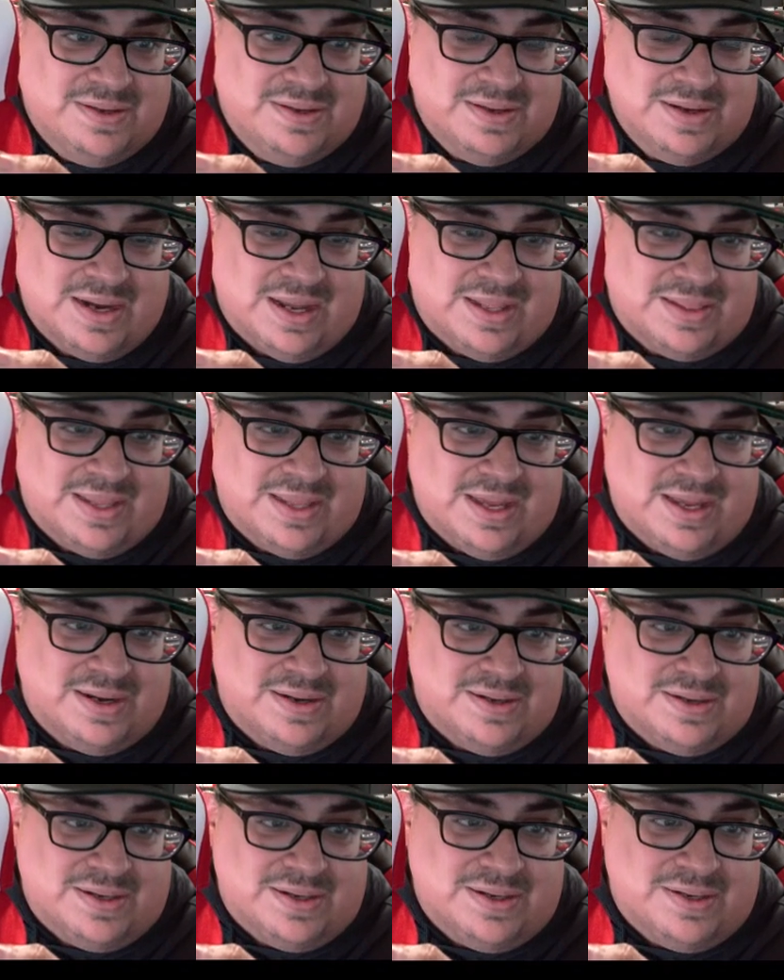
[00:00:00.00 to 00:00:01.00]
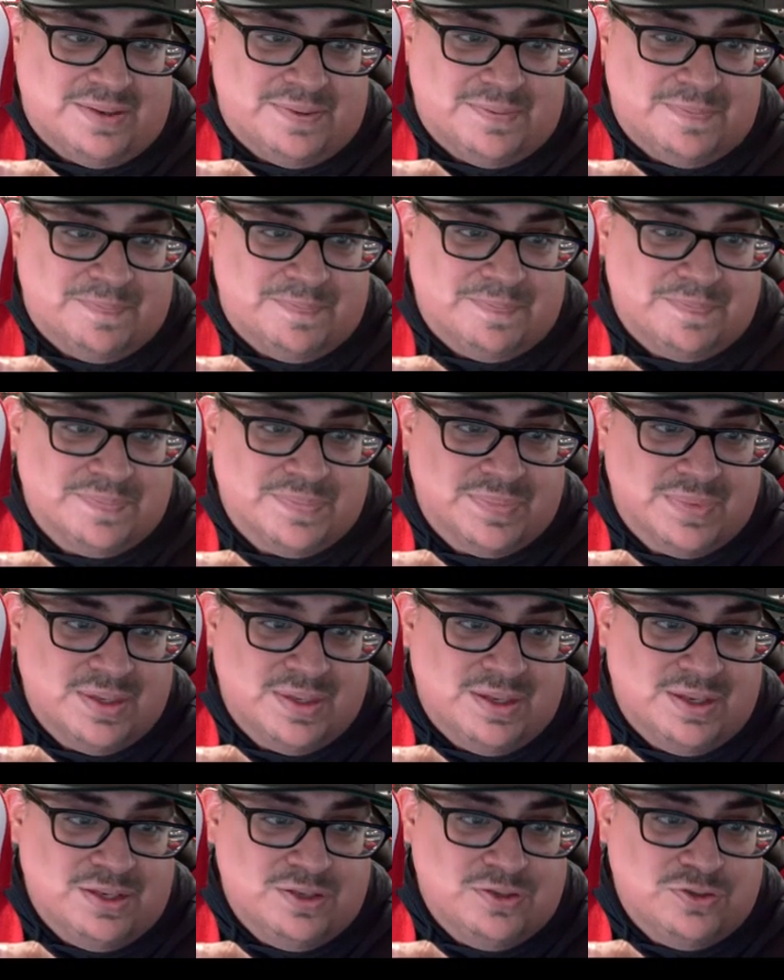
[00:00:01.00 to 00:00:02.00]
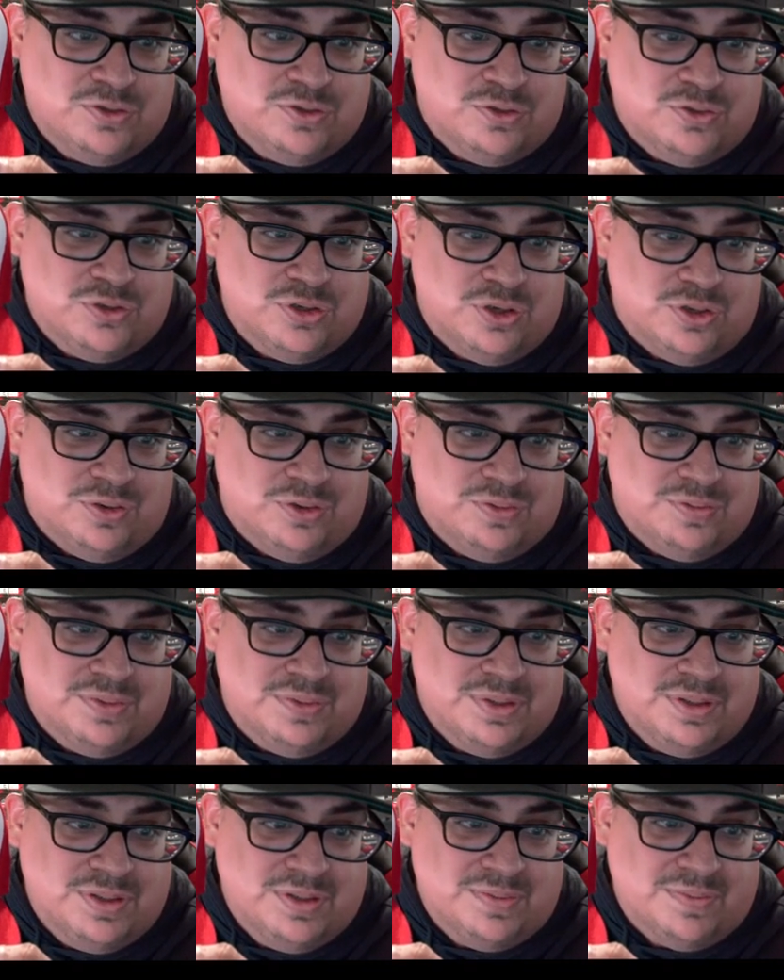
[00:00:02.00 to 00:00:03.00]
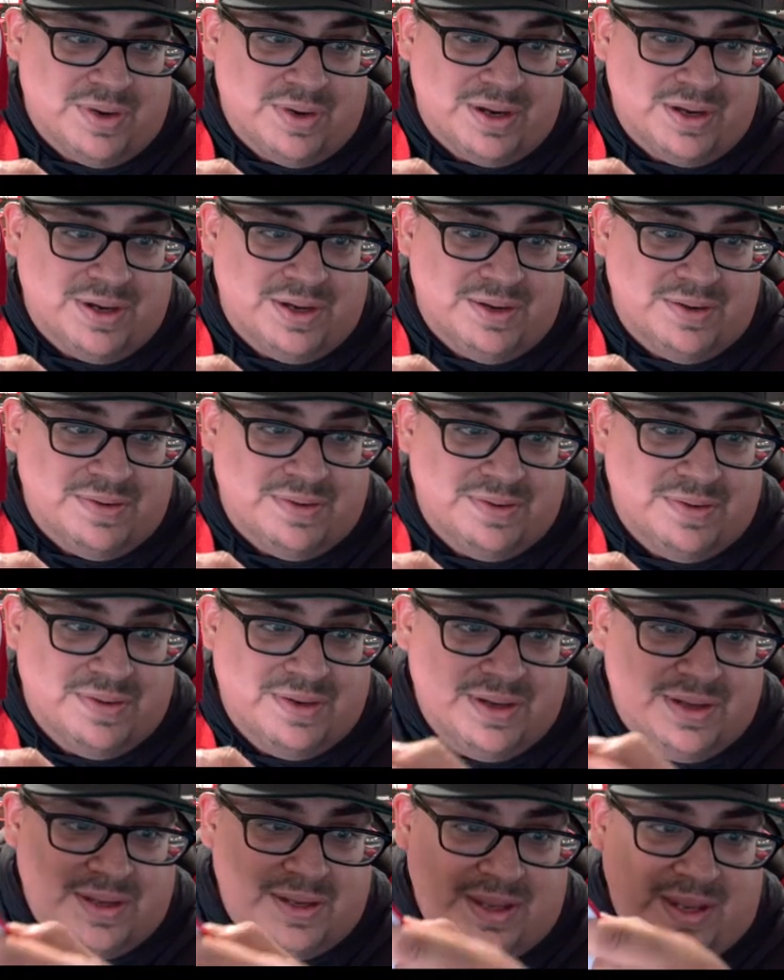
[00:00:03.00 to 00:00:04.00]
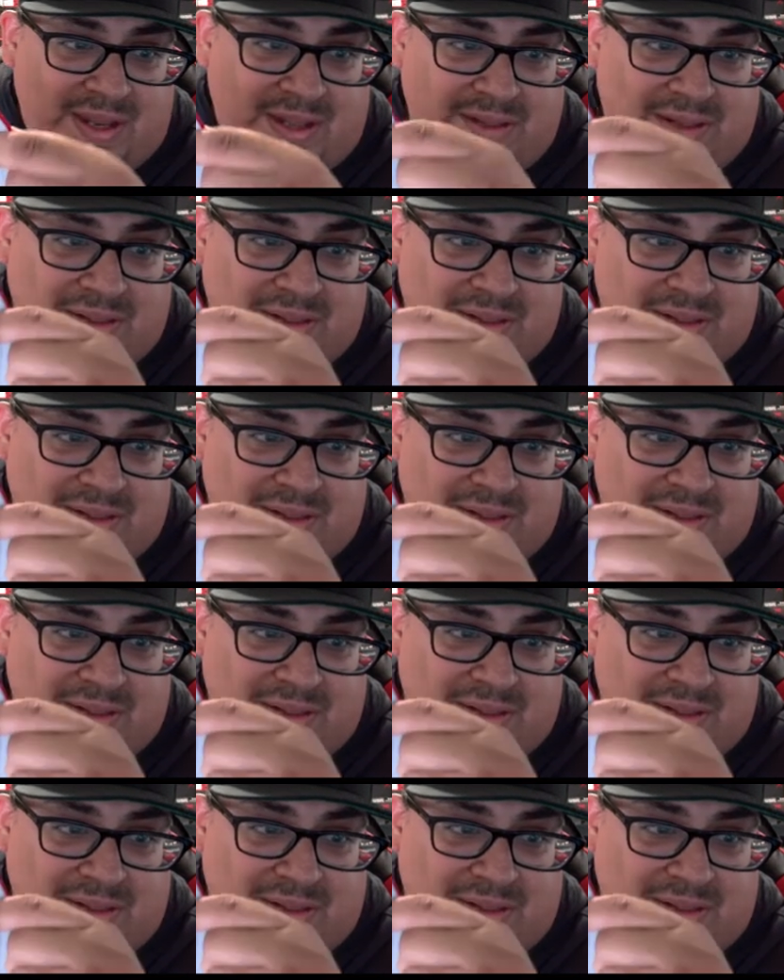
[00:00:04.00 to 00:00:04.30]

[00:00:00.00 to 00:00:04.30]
Got that two-tone right here, and then